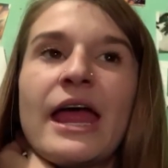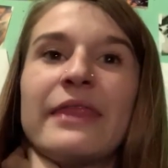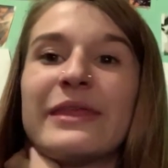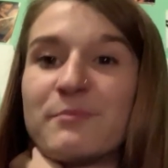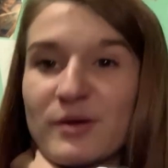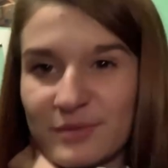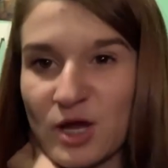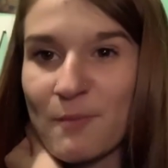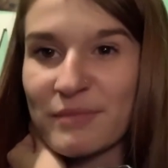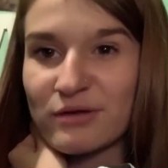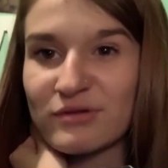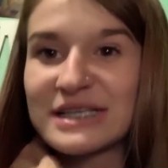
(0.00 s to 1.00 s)
They put me on
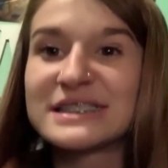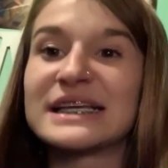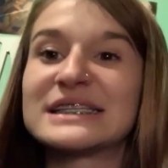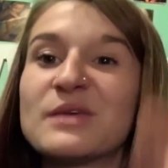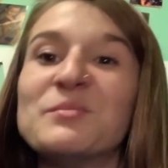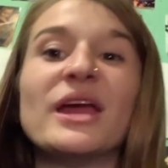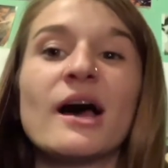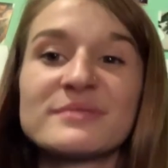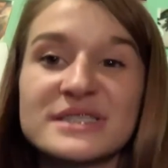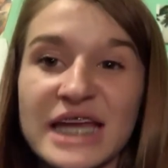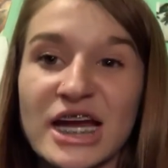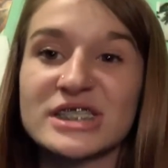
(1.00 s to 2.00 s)
bed rest. They sent me
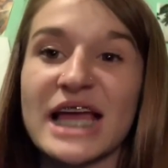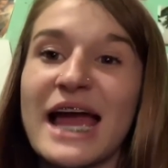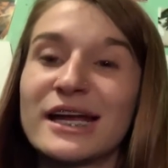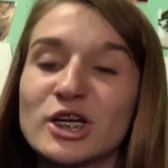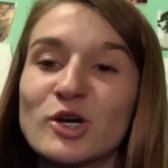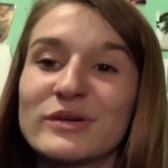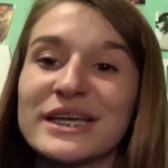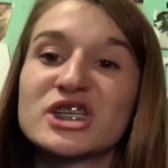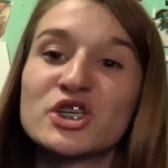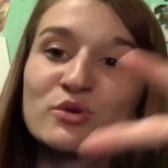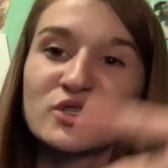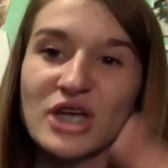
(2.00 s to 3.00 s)
upstairs. I had to go get
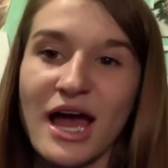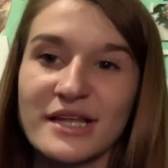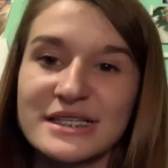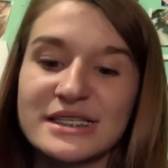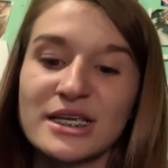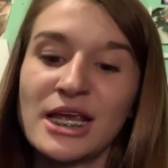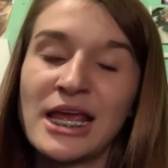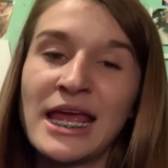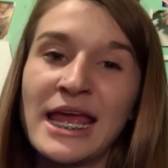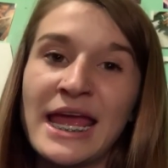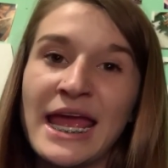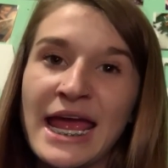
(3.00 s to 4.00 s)
2 shots
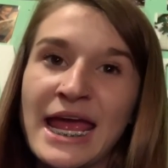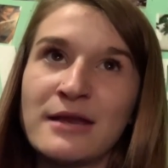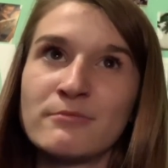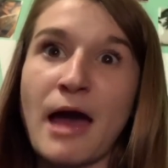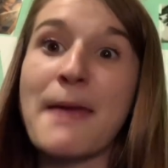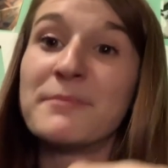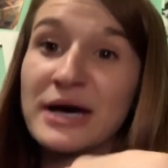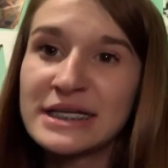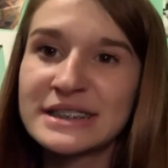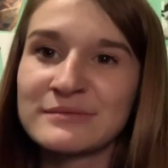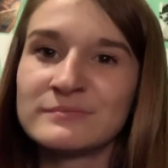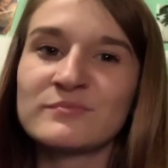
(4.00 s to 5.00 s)
in my butt,
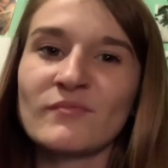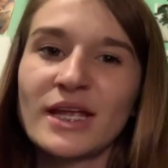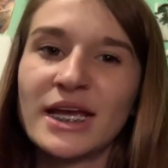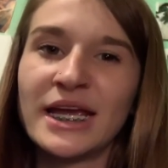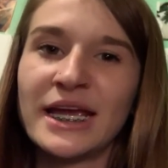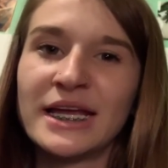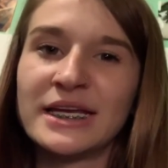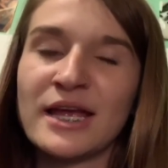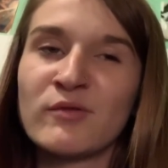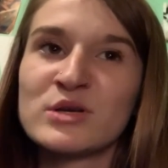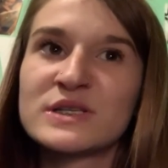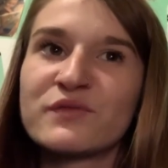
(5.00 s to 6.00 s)
and
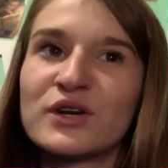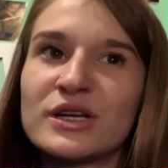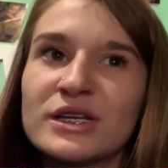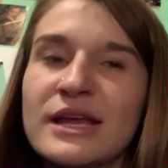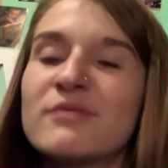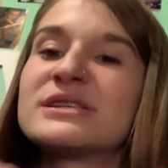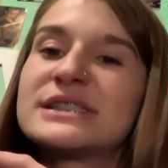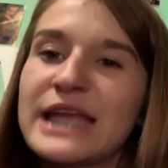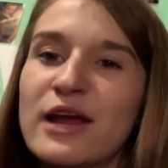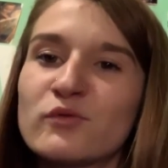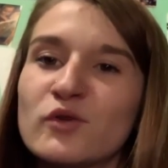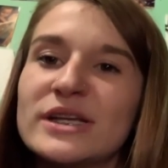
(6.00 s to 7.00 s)
it was
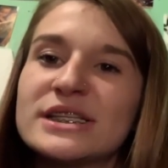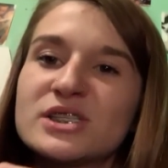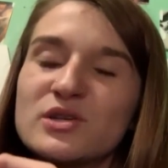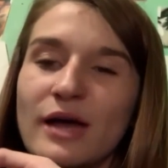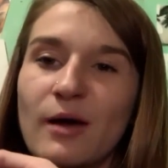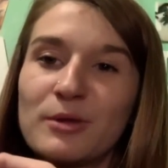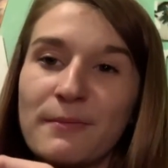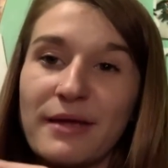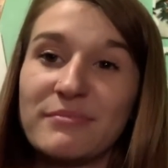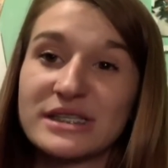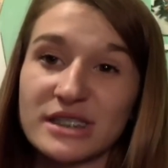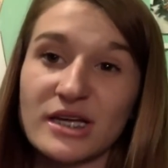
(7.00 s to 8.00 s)
steroids to help the
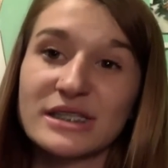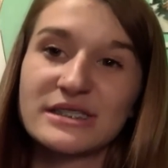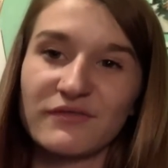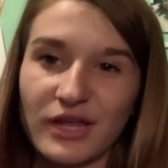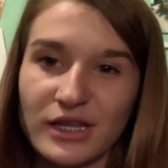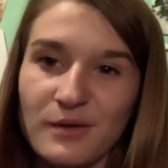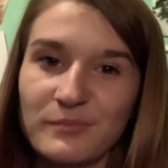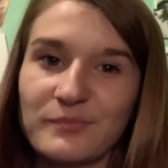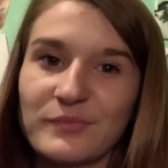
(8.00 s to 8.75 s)
baby's lungs develop.